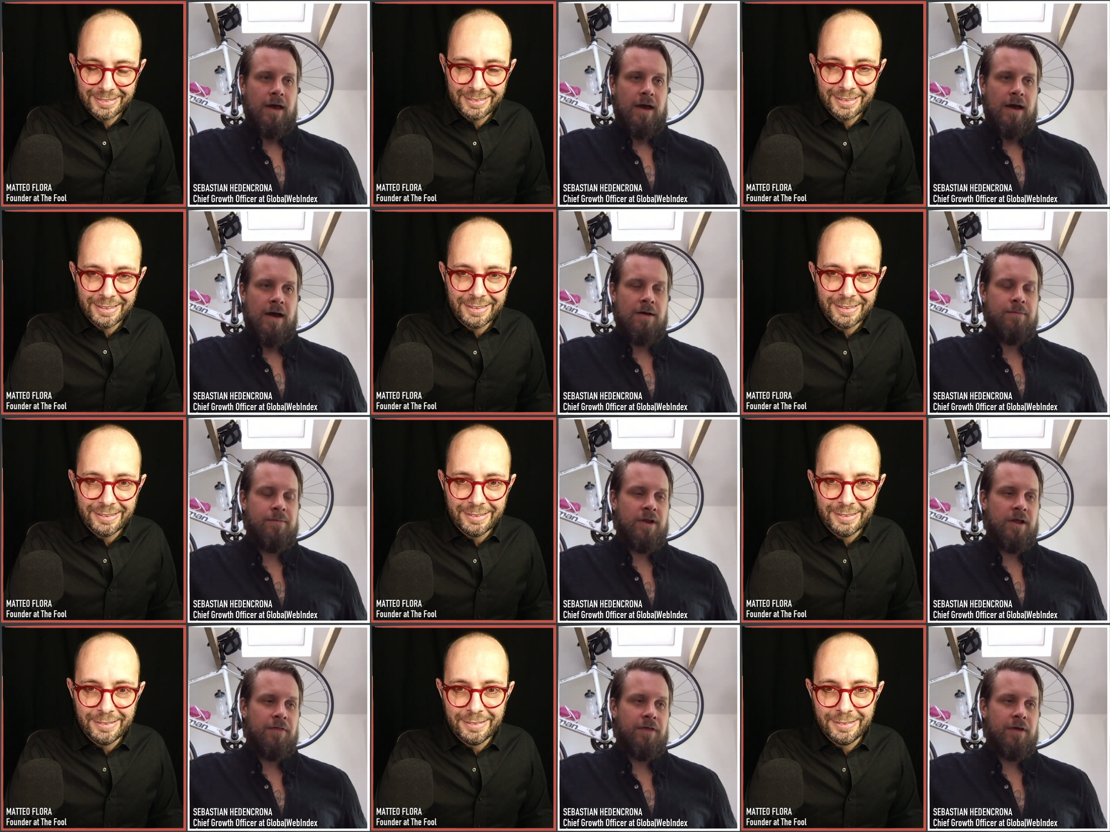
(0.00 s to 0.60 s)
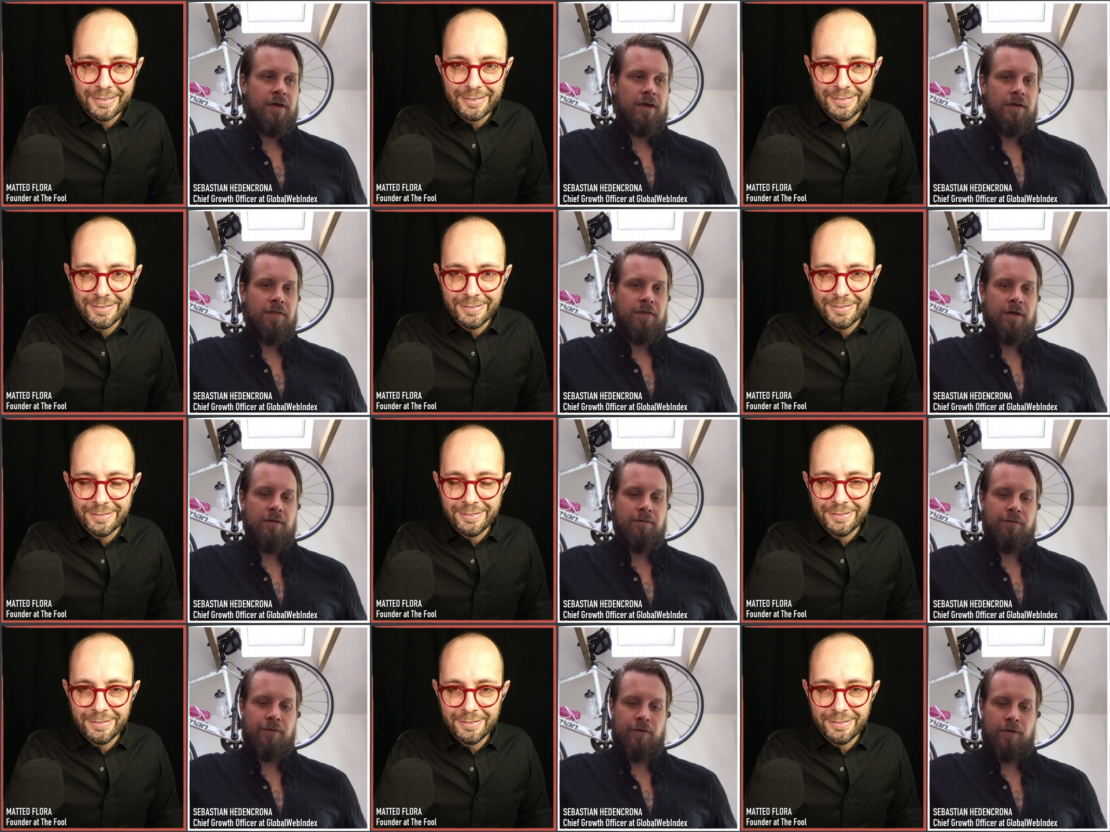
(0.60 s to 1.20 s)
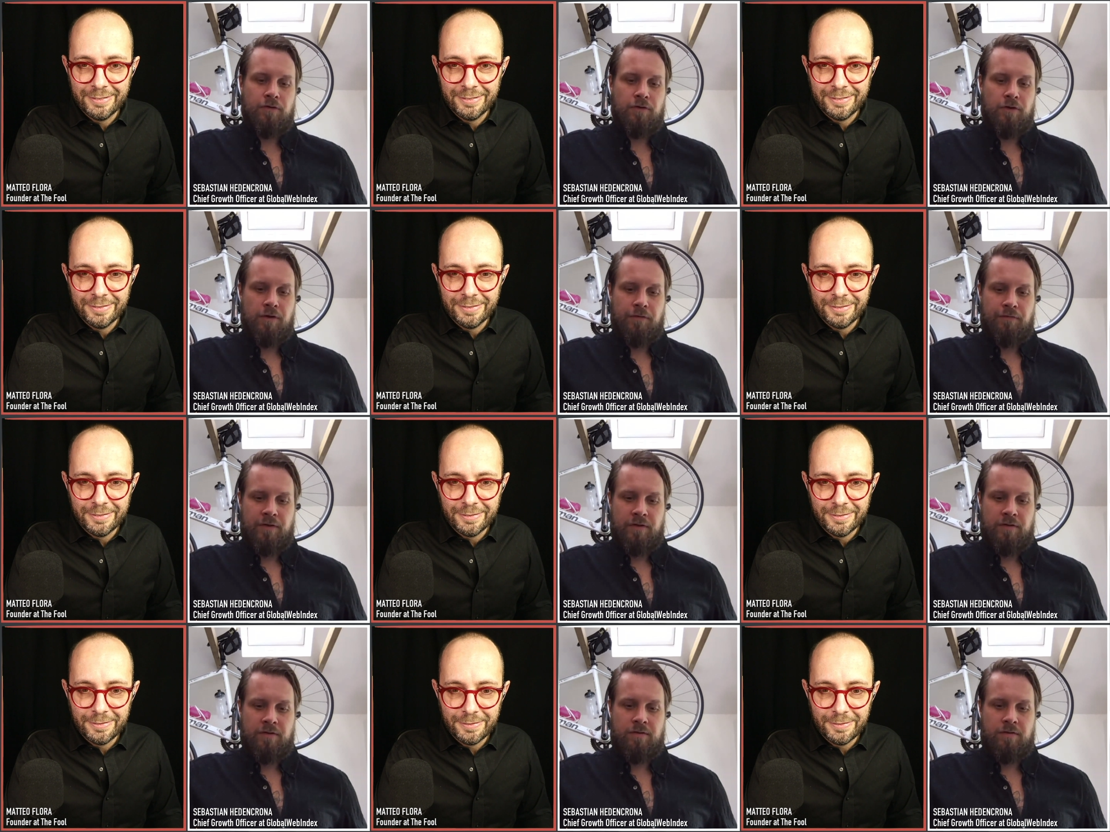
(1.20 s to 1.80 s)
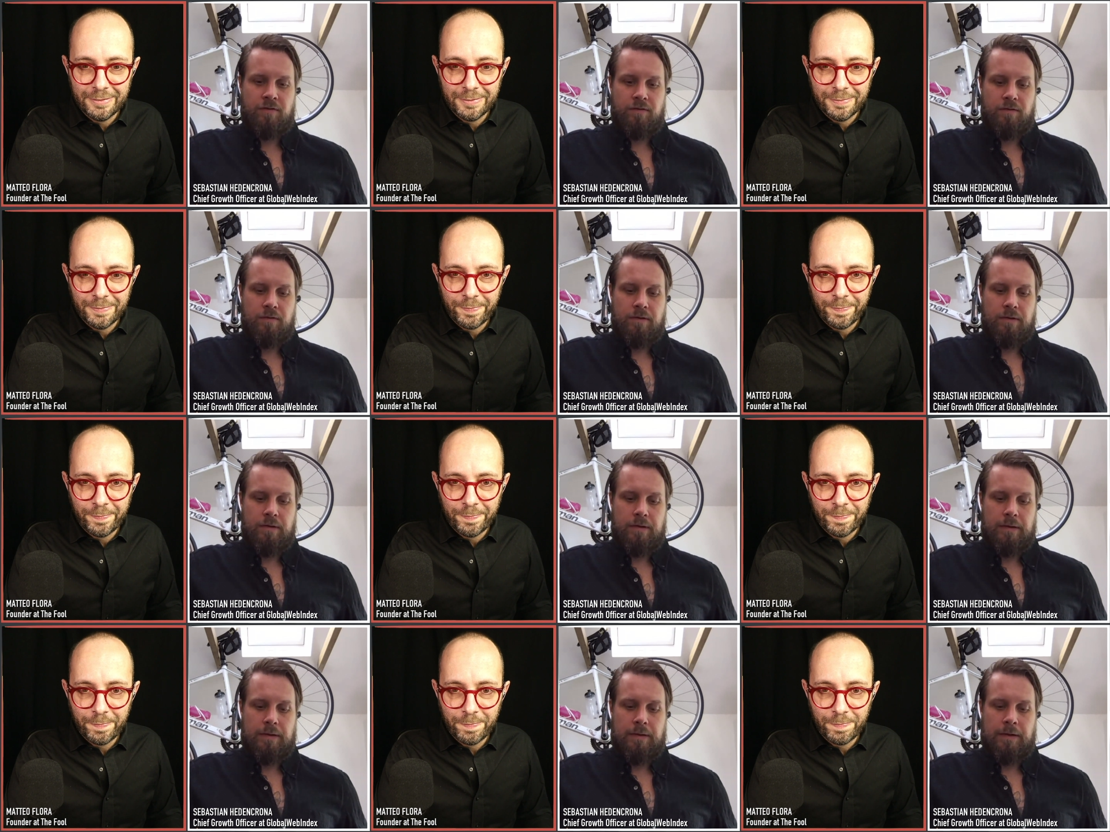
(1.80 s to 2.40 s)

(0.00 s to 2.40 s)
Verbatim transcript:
Speaker 1: Yeah, I mean, I think first off, it's